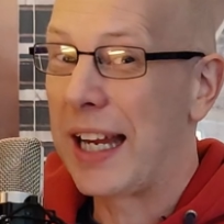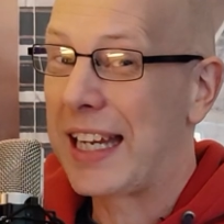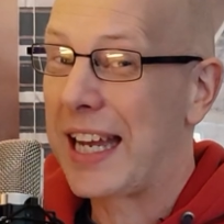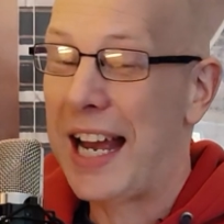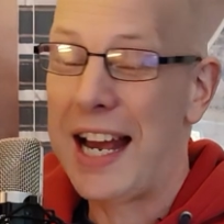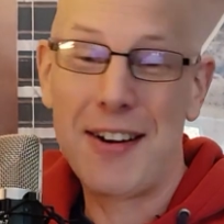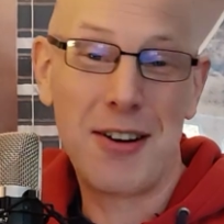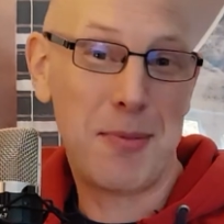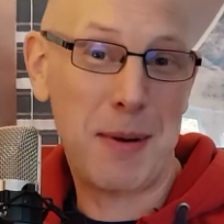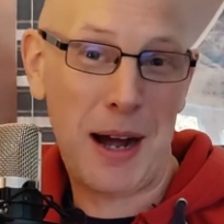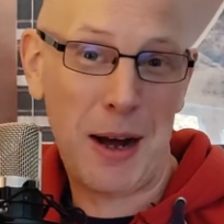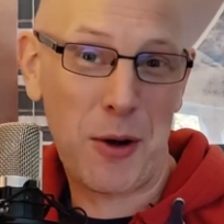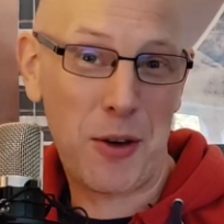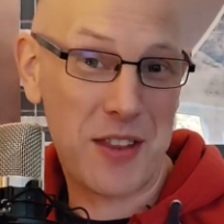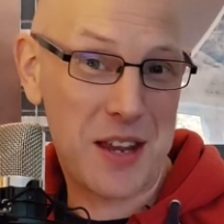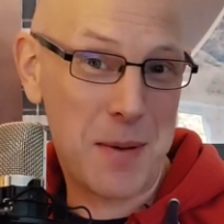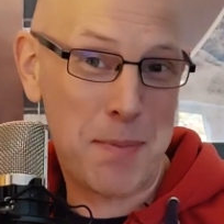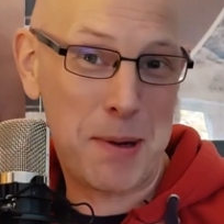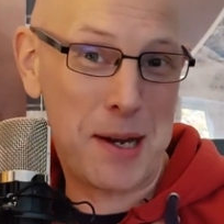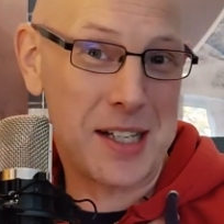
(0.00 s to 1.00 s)
I care
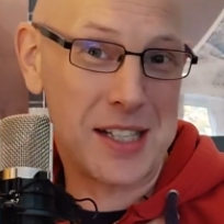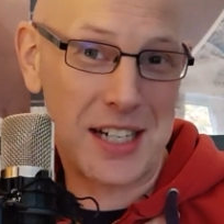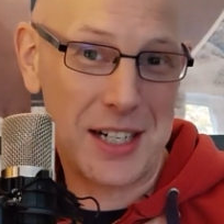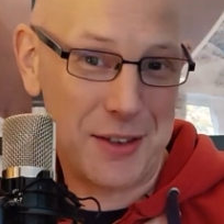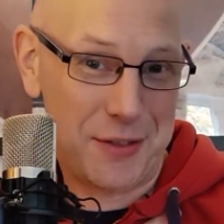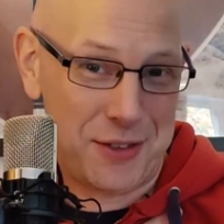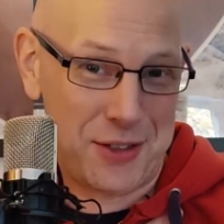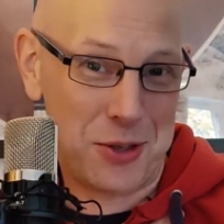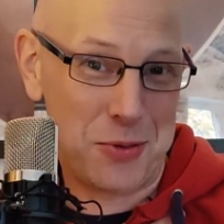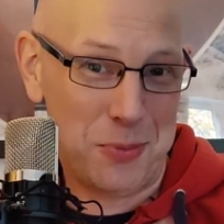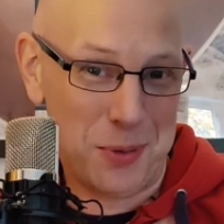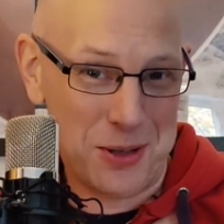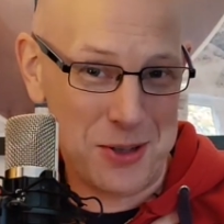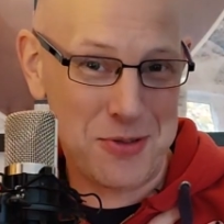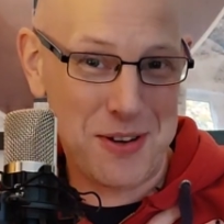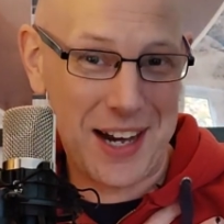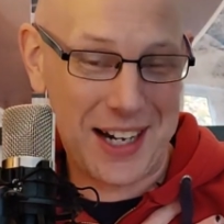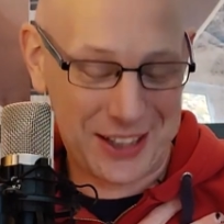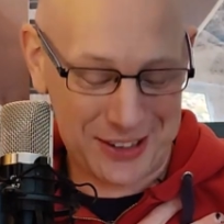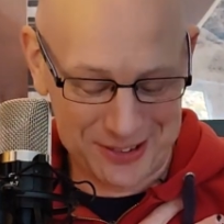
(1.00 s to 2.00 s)
about the opinion of
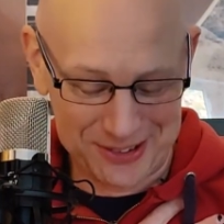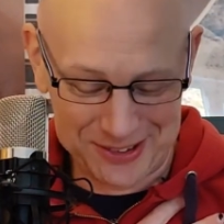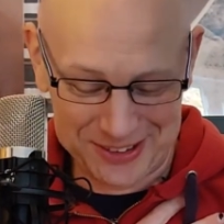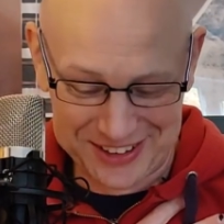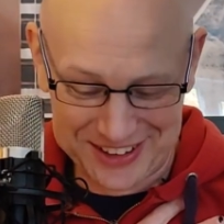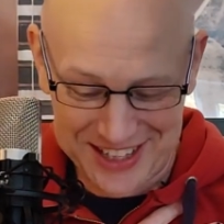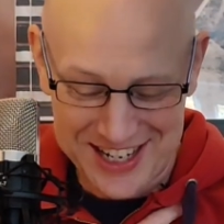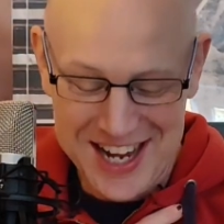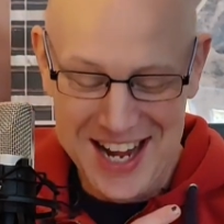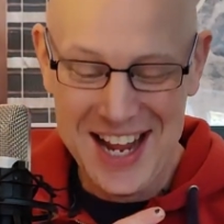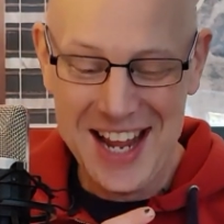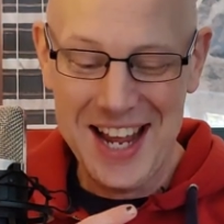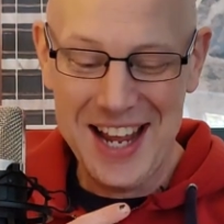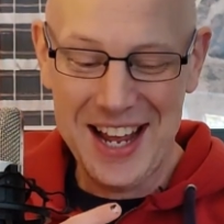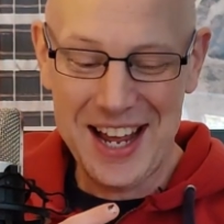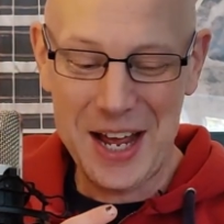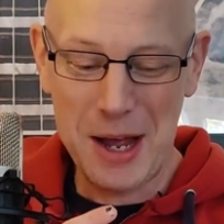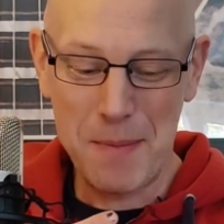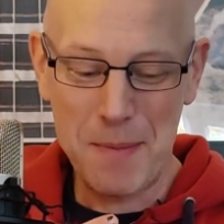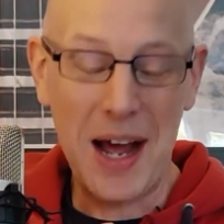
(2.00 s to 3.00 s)
someone's records,
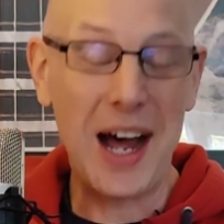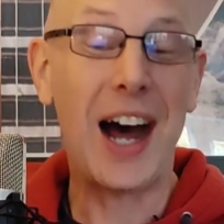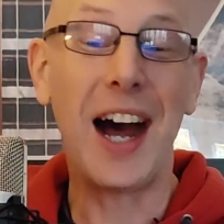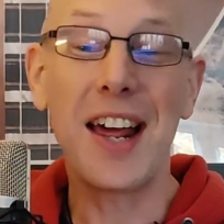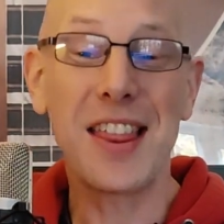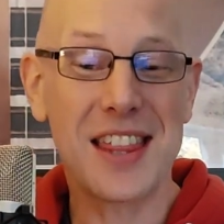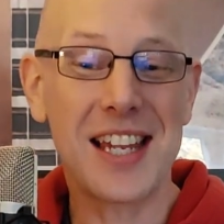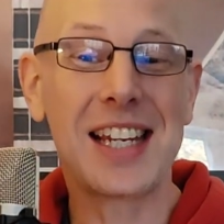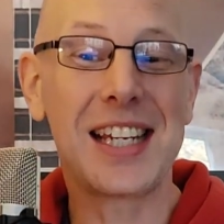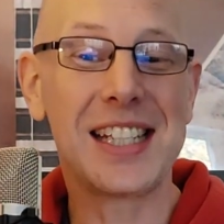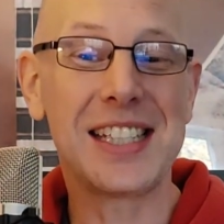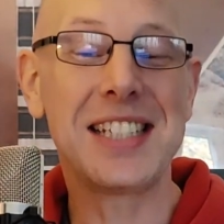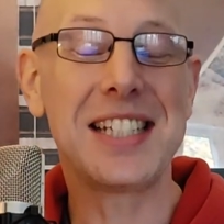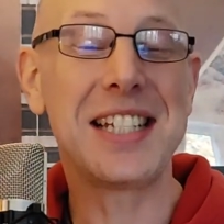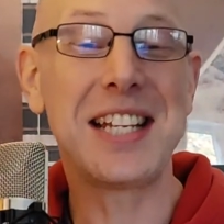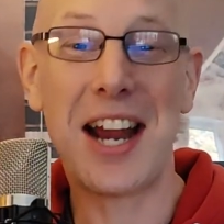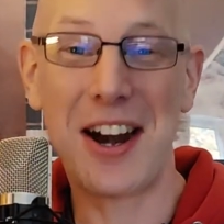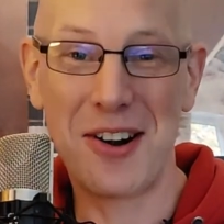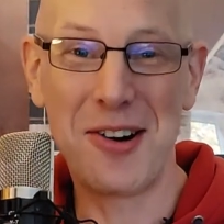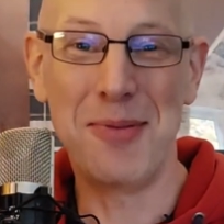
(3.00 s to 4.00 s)
I think it's
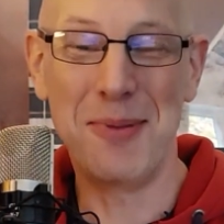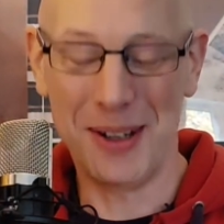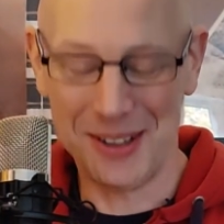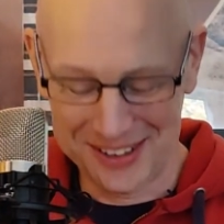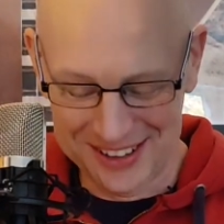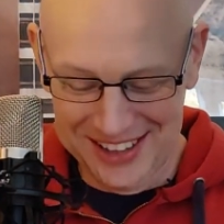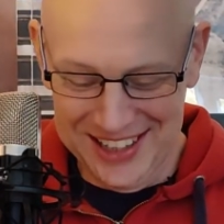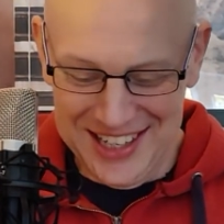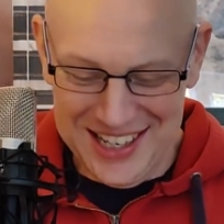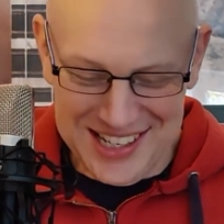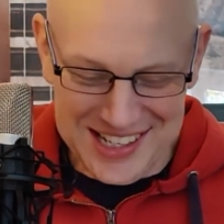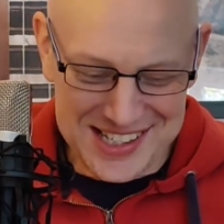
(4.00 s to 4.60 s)
terrible.